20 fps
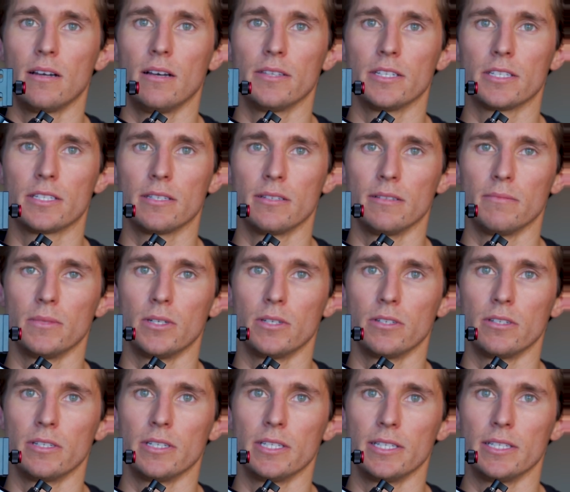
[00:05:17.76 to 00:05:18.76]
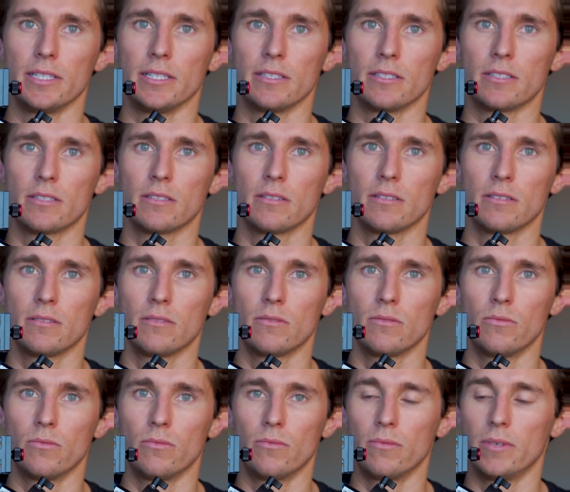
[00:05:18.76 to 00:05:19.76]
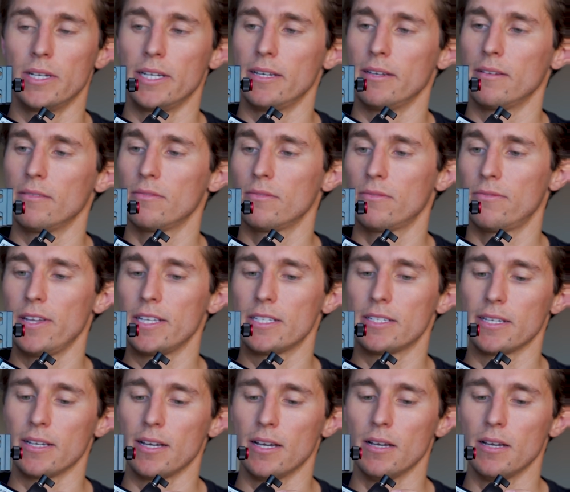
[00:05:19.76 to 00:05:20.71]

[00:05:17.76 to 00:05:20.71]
on the tilt motor is written facing